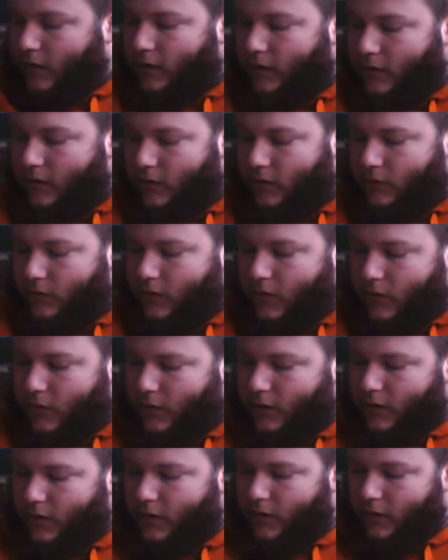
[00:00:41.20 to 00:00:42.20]
It's a
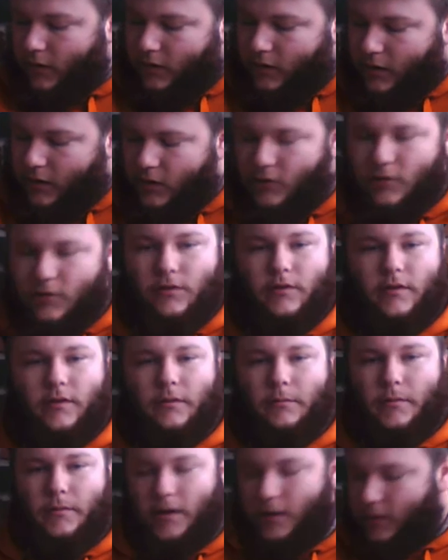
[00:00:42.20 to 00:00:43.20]
very
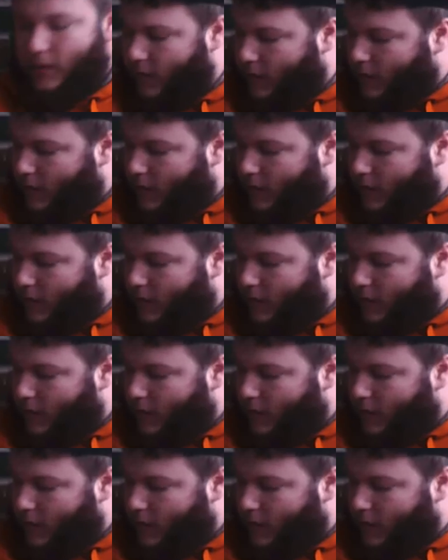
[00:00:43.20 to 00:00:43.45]
interesting blend.